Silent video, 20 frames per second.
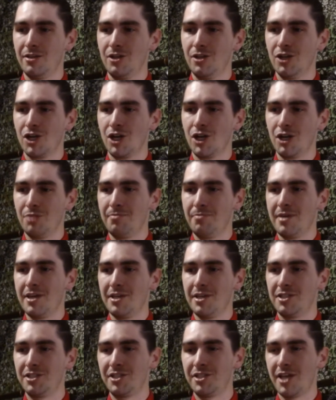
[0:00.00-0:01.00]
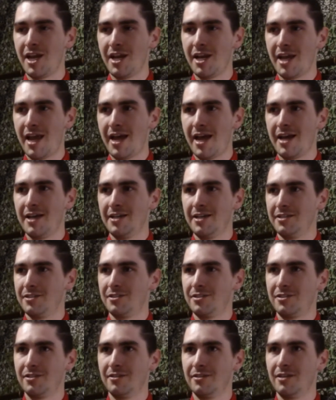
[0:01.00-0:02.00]
you're going to be seen
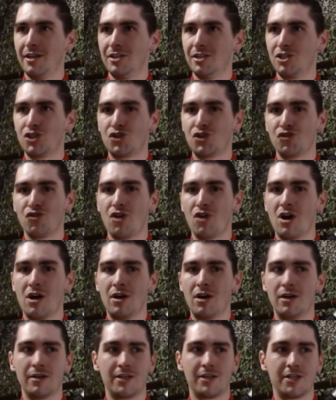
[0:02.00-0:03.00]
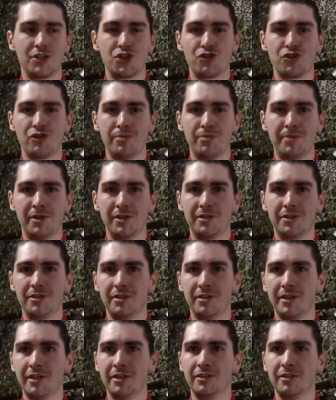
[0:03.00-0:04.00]
as a strong contributor
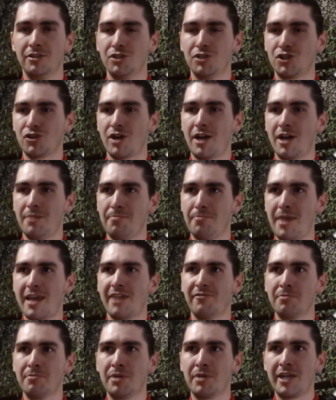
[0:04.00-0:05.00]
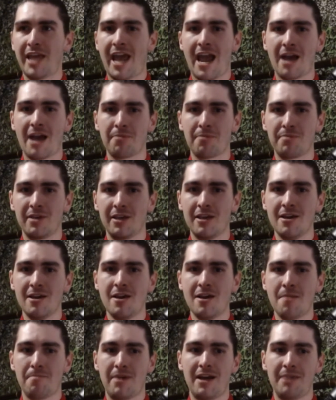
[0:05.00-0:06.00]
to the guild who's trying to make everybody happy
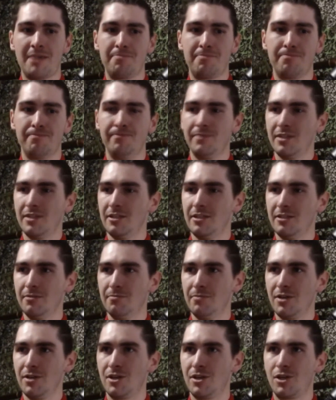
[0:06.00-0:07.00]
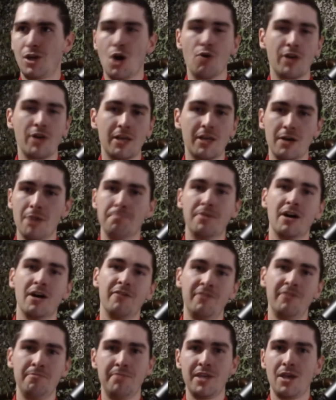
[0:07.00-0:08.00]
by going
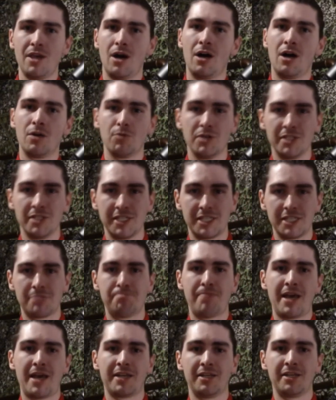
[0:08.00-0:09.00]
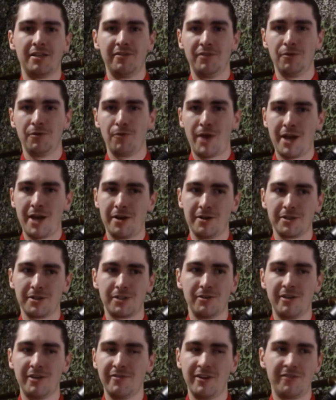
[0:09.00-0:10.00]
above and beyond what is expected of the raider.
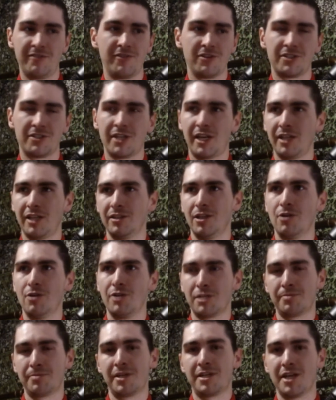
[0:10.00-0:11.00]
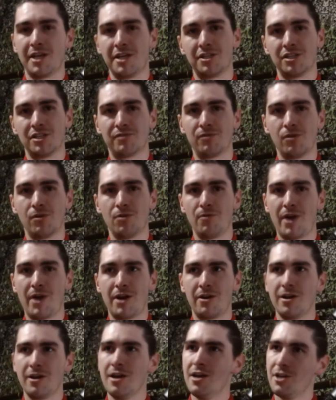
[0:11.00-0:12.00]
So even if you're setting low expectations for a
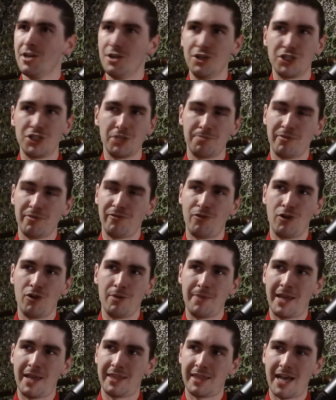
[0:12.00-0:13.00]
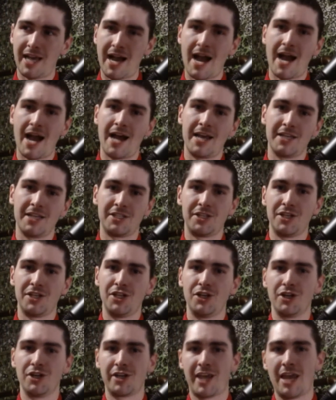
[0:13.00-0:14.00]
raider, you should perform at the highest
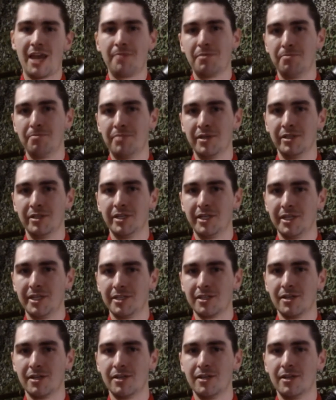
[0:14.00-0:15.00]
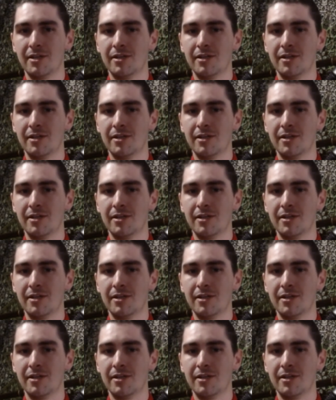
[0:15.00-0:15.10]
to your capabilities.